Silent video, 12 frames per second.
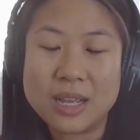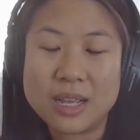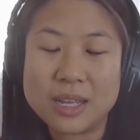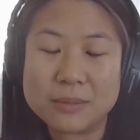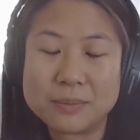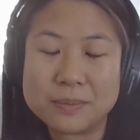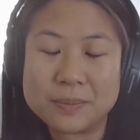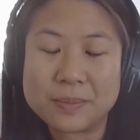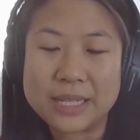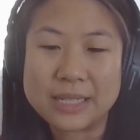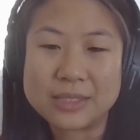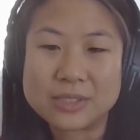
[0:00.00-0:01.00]

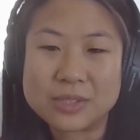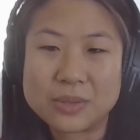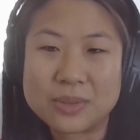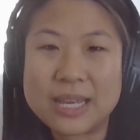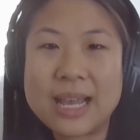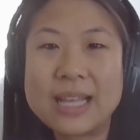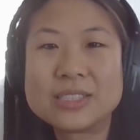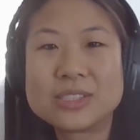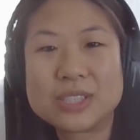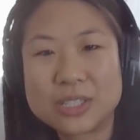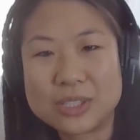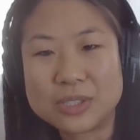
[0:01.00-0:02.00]
And so that
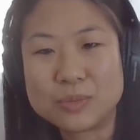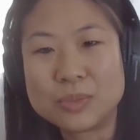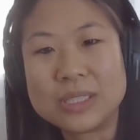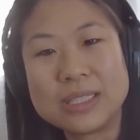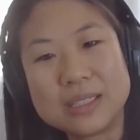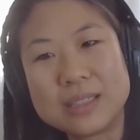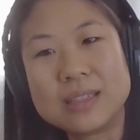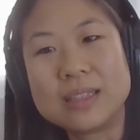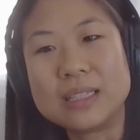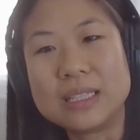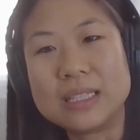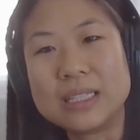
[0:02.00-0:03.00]
started really
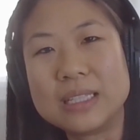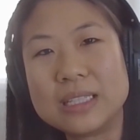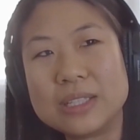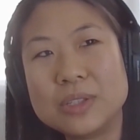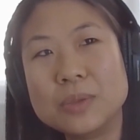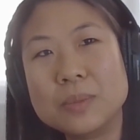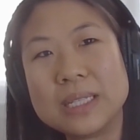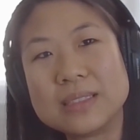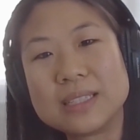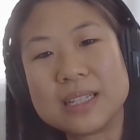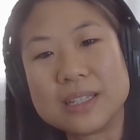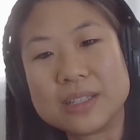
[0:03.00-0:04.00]
the
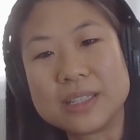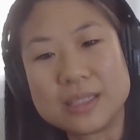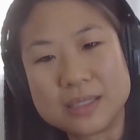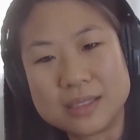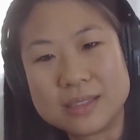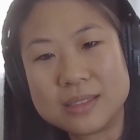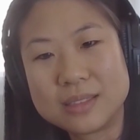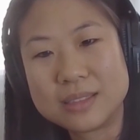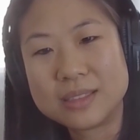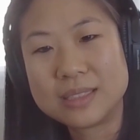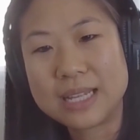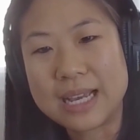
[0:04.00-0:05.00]
humanitarian
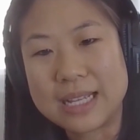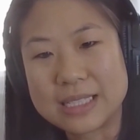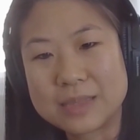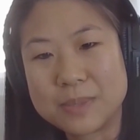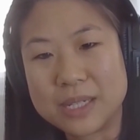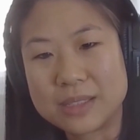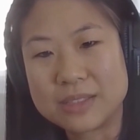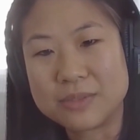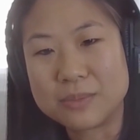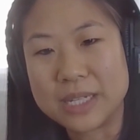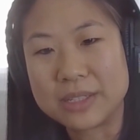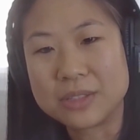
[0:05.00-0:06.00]
aspect
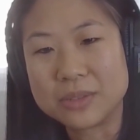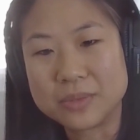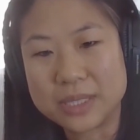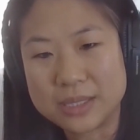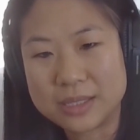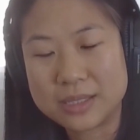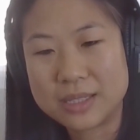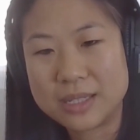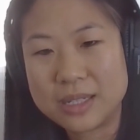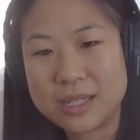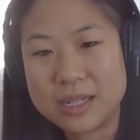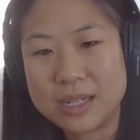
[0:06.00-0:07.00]
of my career,
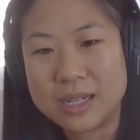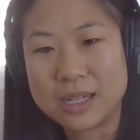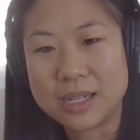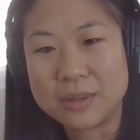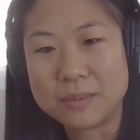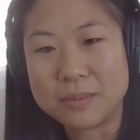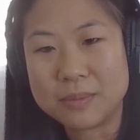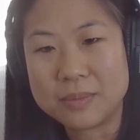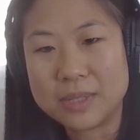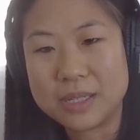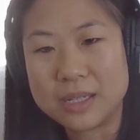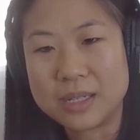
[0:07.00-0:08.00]

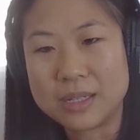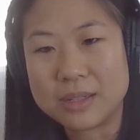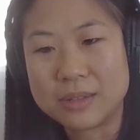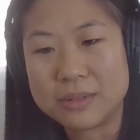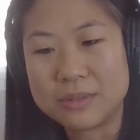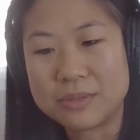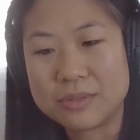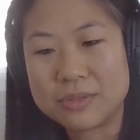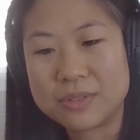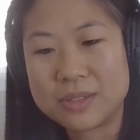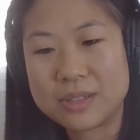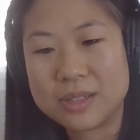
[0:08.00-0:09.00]
of
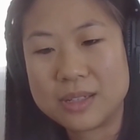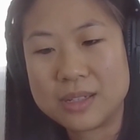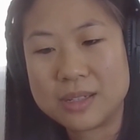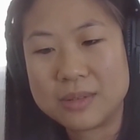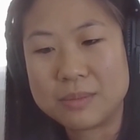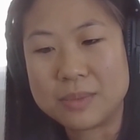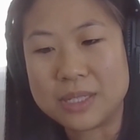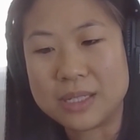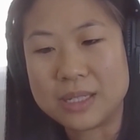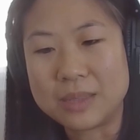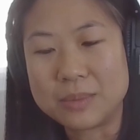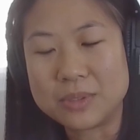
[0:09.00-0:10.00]

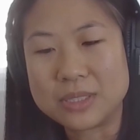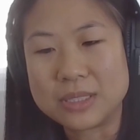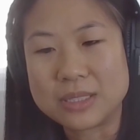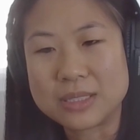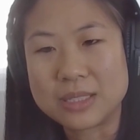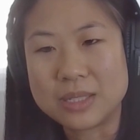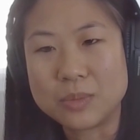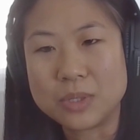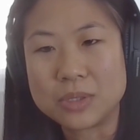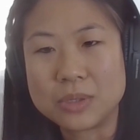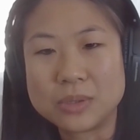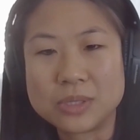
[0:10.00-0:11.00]
being able to see
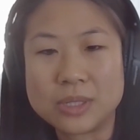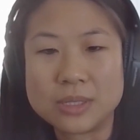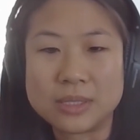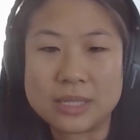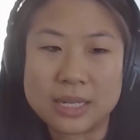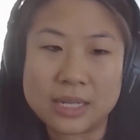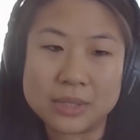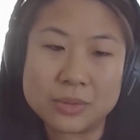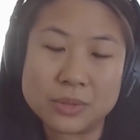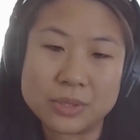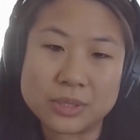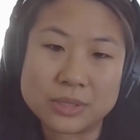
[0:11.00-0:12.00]
what goes on in a
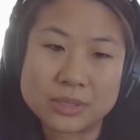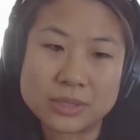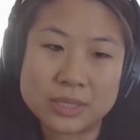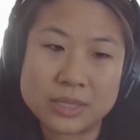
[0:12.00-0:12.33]
headquarters